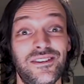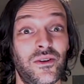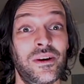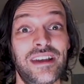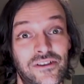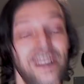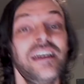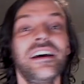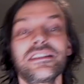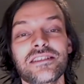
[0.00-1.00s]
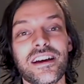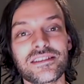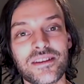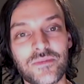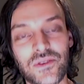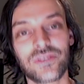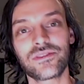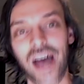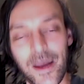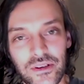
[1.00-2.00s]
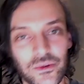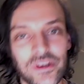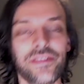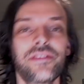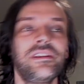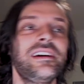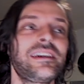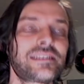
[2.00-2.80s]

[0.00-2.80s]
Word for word: or whatever. It's not some sort of copywritten thing.